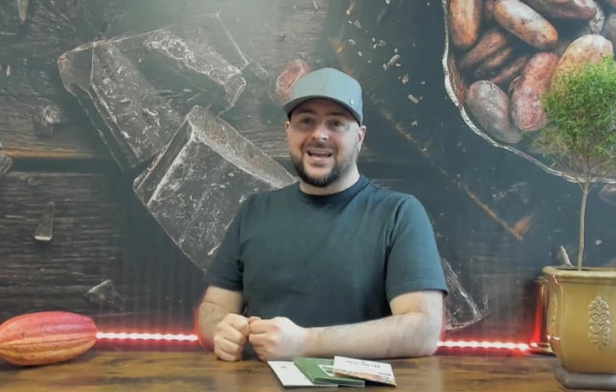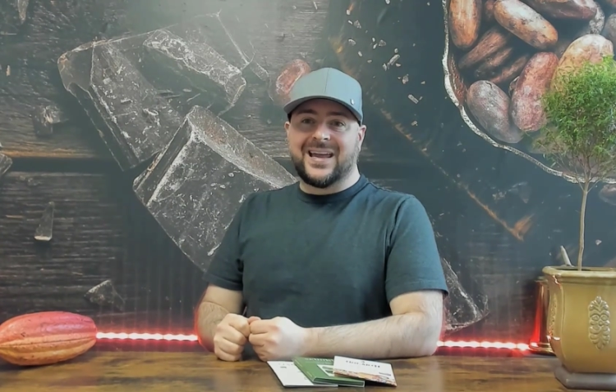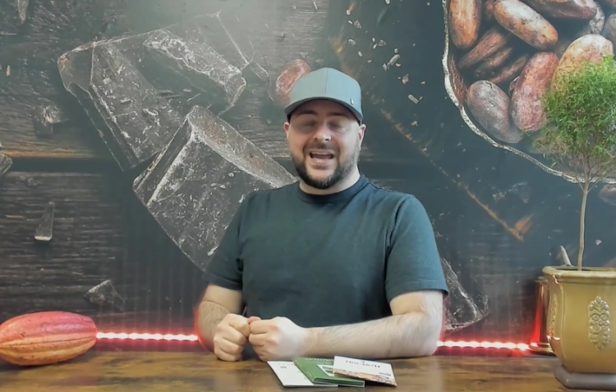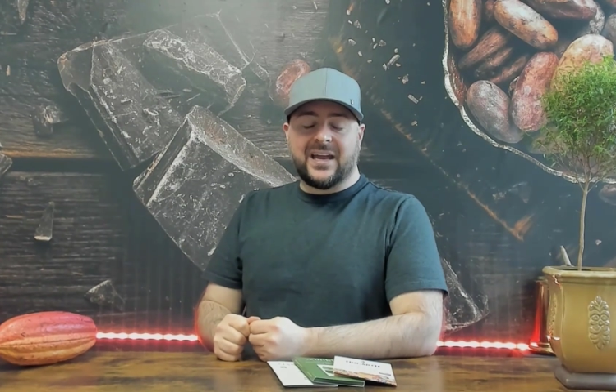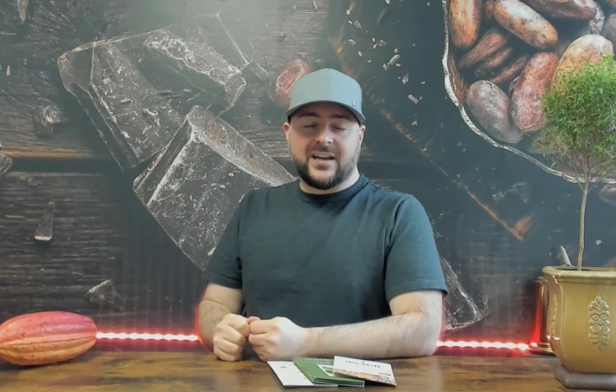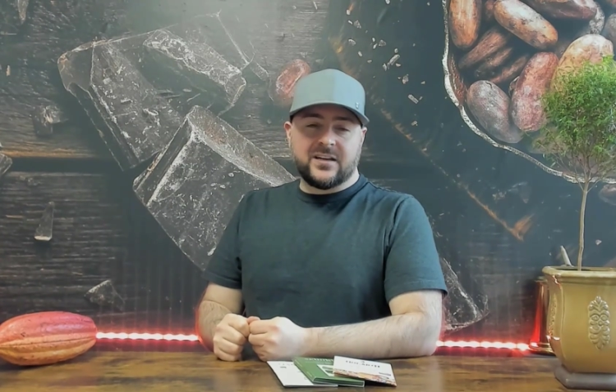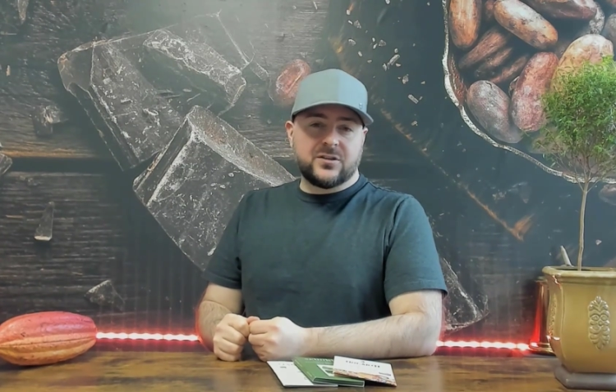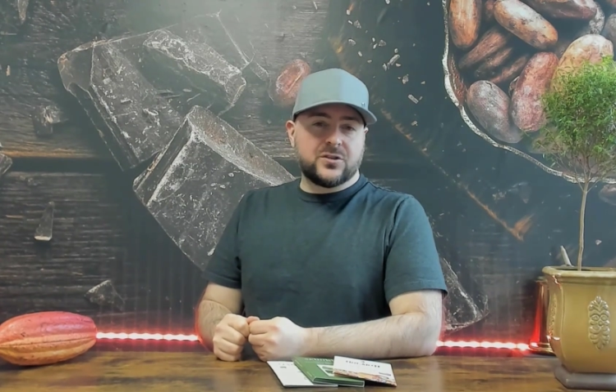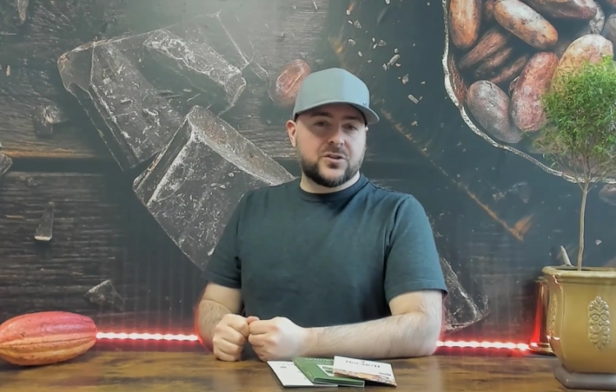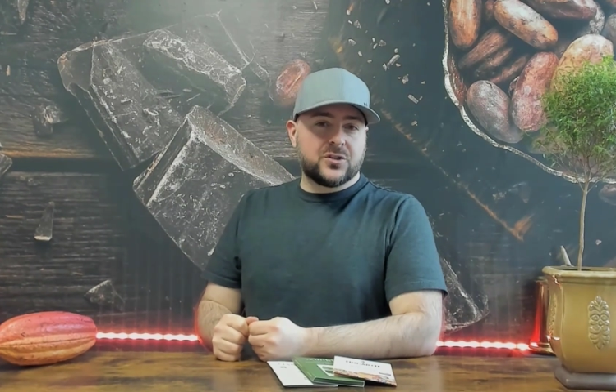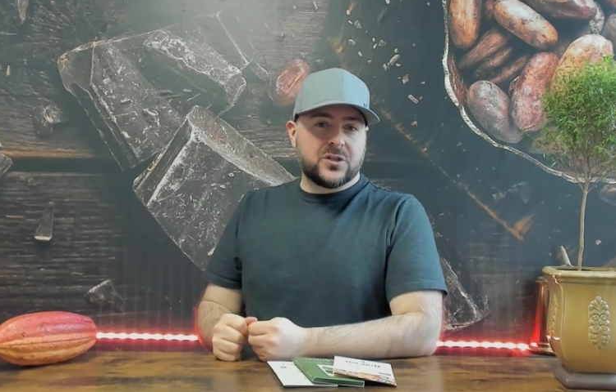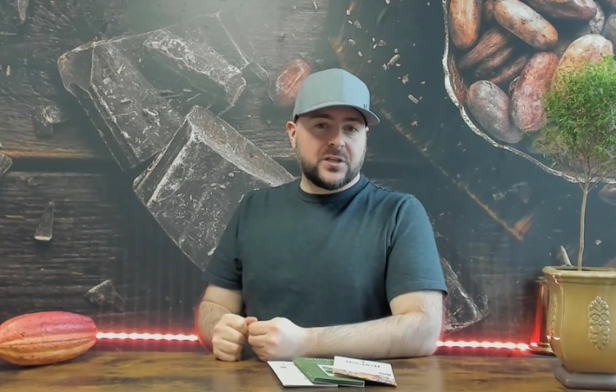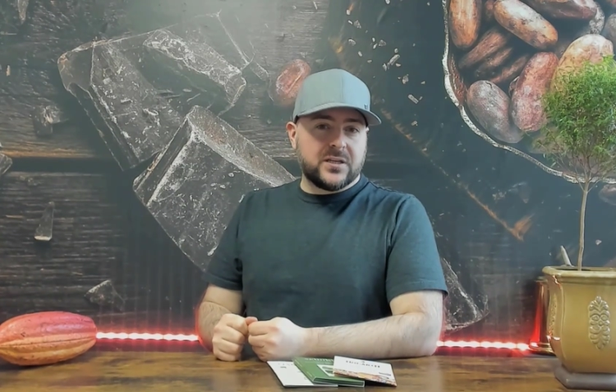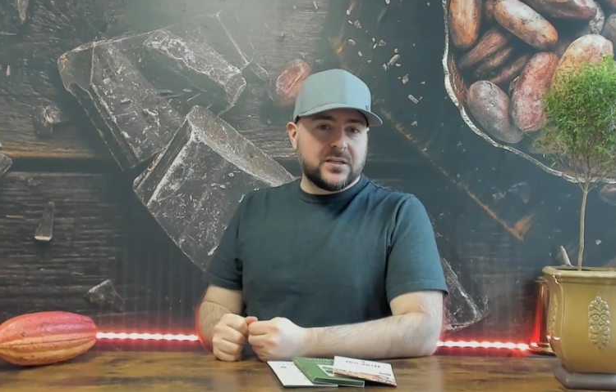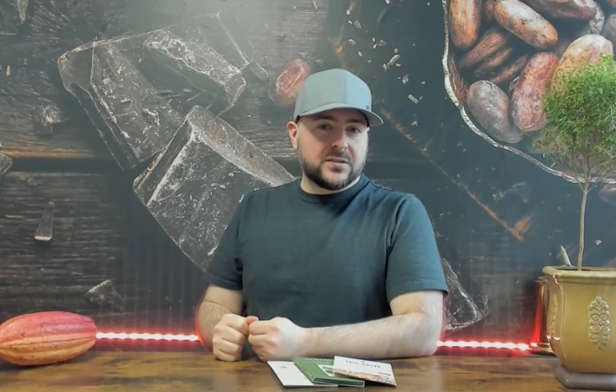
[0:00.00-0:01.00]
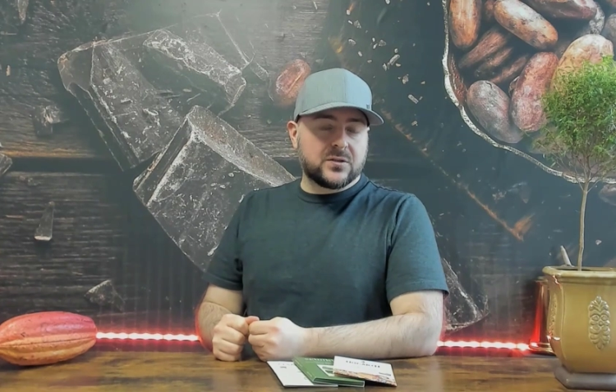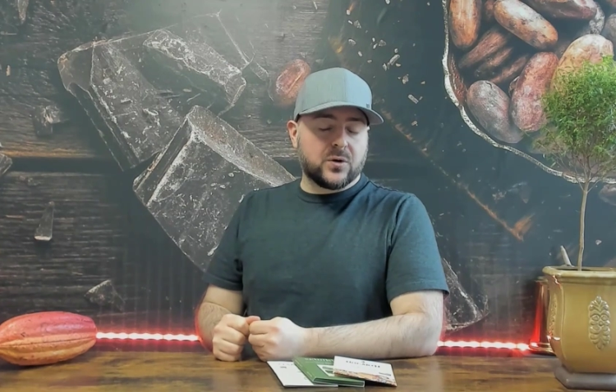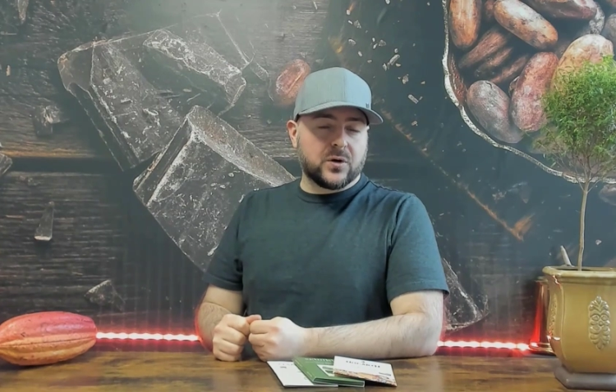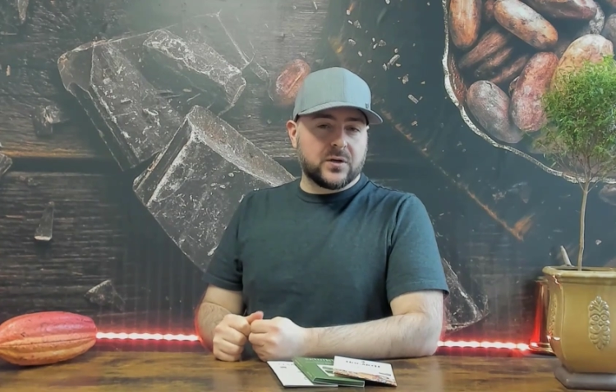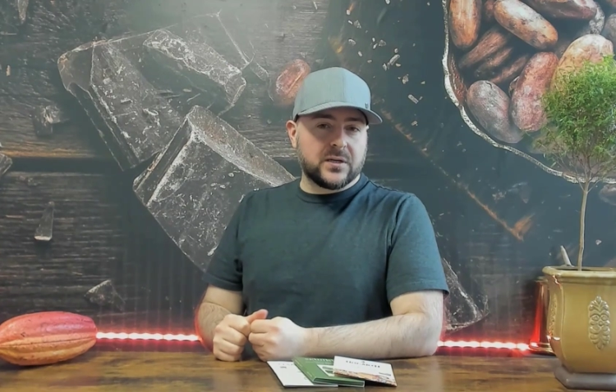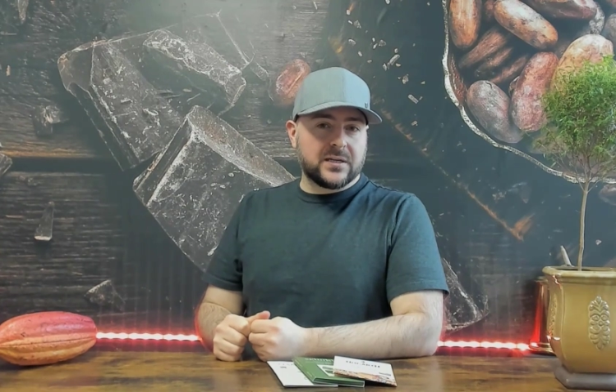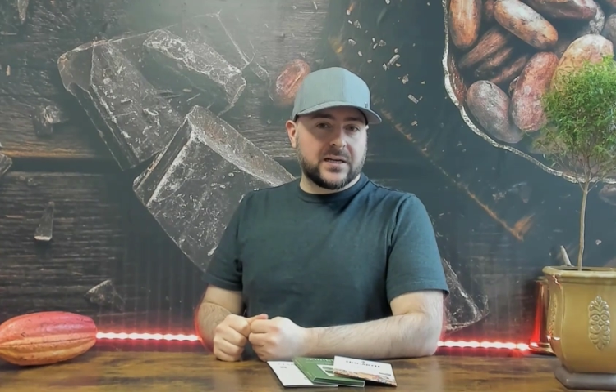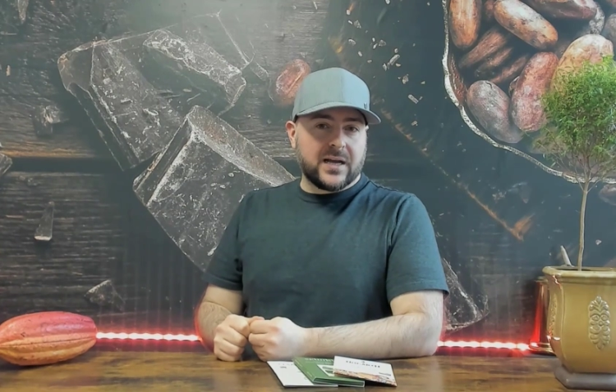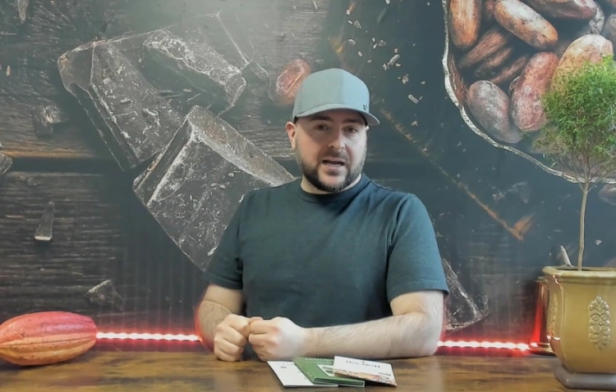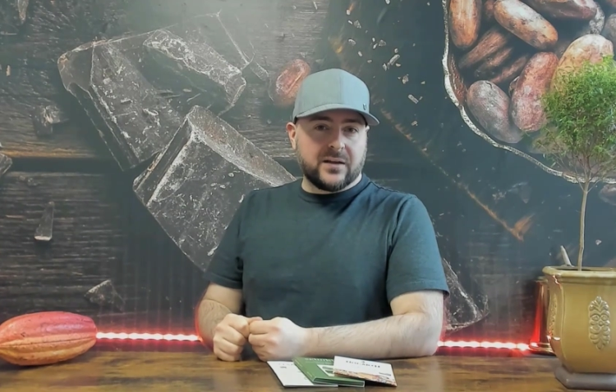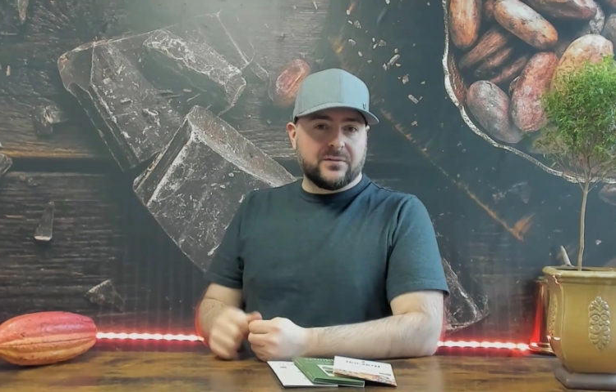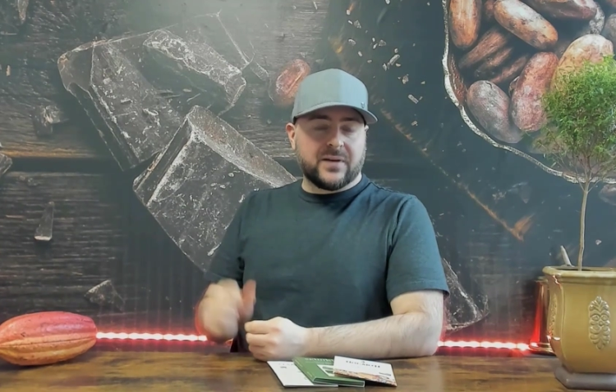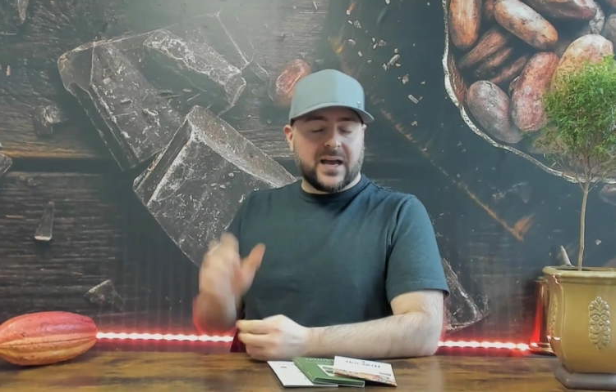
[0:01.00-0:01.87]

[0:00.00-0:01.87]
aged cheese kind of